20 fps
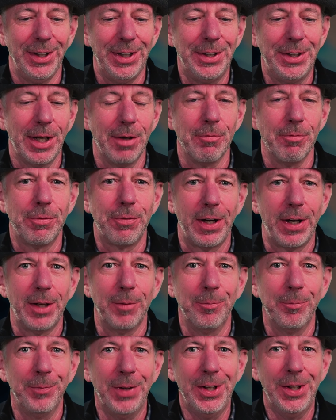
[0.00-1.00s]
Ecamm
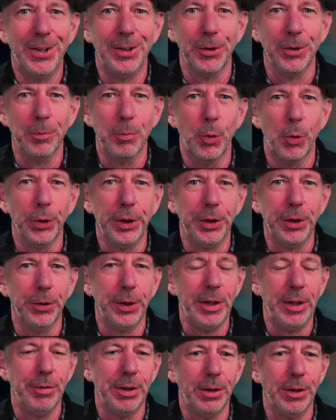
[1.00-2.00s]
fam, good morning,
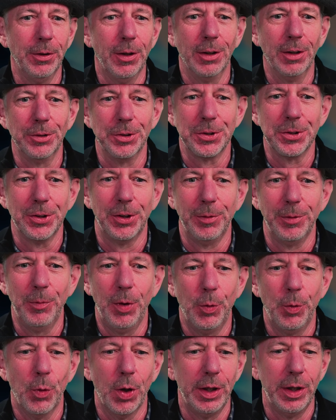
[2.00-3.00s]
good evening, good
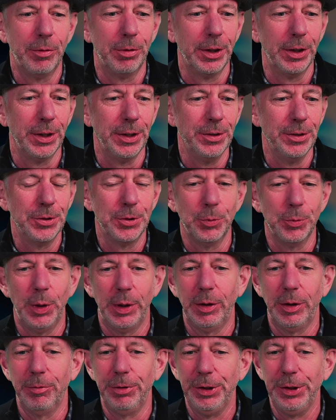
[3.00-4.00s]
lunchtime, whatever it is,
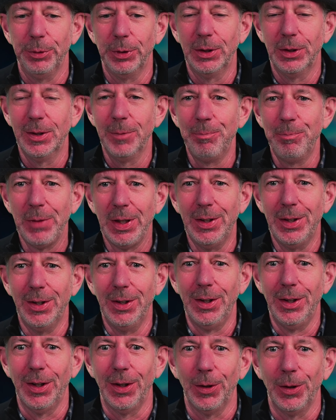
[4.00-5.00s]
wherever you are.
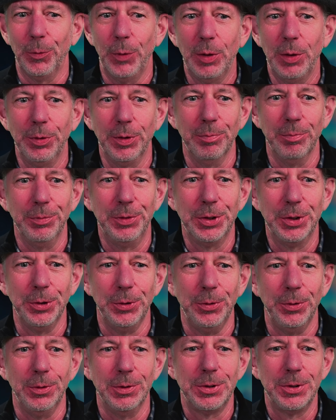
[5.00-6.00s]
Welcome
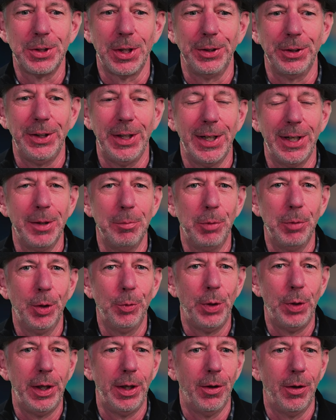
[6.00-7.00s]
to sunny
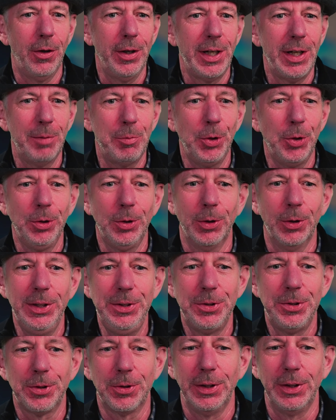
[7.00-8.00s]
Edinburgh, where I am on
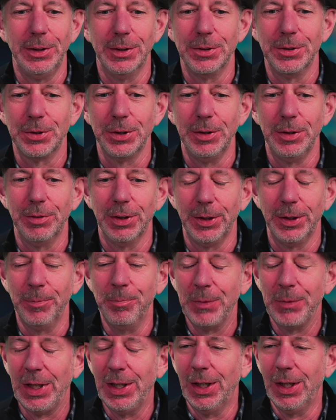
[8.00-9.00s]
green screen this evening.